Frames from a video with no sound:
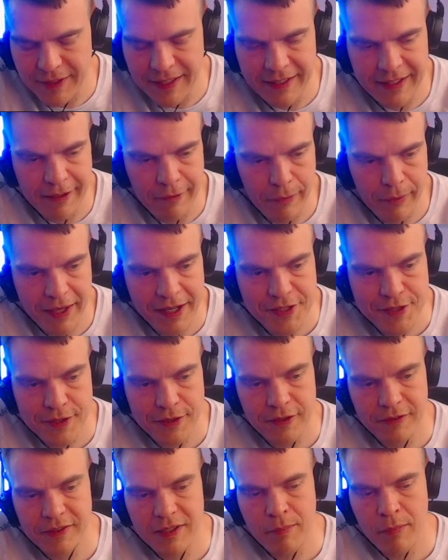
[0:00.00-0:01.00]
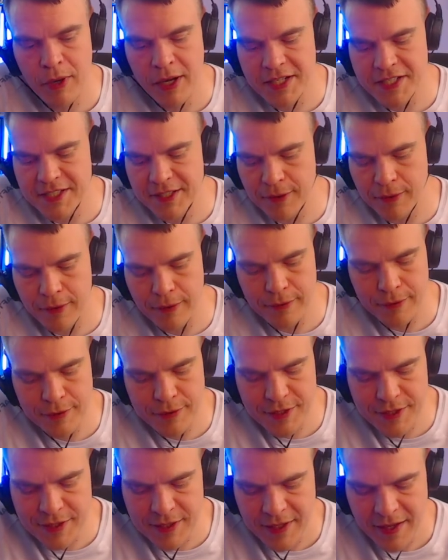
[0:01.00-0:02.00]
the direction of the brush
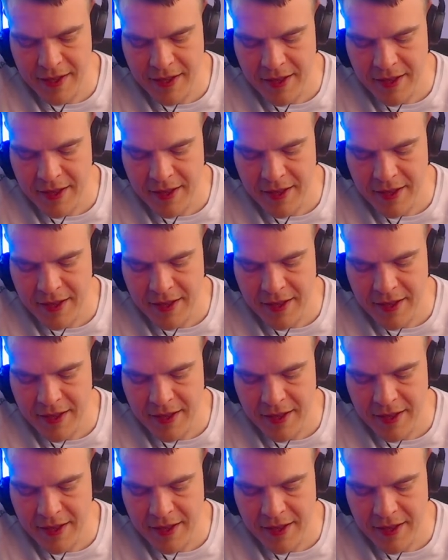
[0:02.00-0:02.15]
strokes,